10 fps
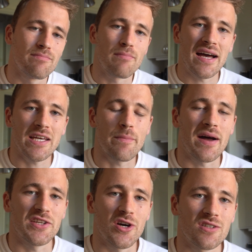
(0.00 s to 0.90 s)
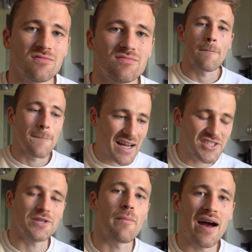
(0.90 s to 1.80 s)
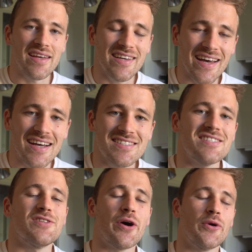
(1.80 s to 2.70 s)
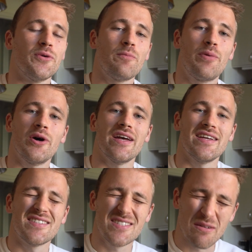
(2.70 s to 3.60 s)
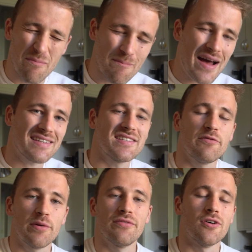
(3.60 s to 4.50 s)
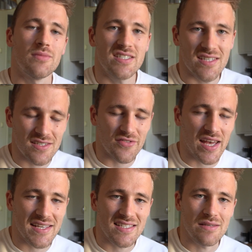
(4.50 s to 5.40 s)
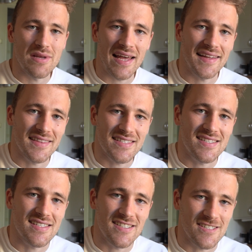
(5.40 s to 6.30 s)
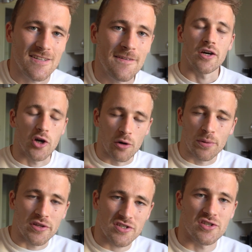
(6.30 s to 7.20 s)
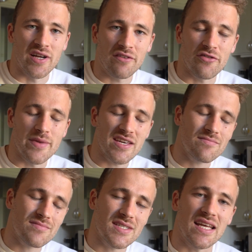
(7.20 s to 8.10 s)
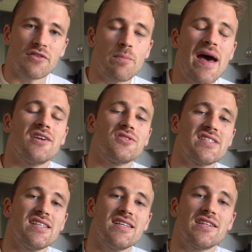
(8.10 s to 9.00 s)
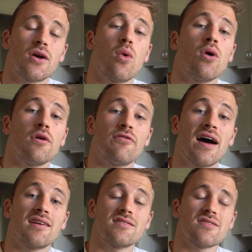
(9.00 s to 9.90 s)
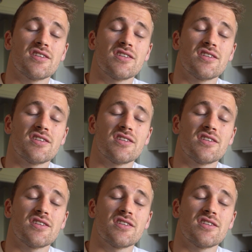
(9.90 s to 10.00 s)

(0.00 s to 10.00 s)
Mike Manion. Magic Mike, as he's known, put in some massive performances for AC Milan this season. A couple that stood out for me, saving a penalty in the quarter-finals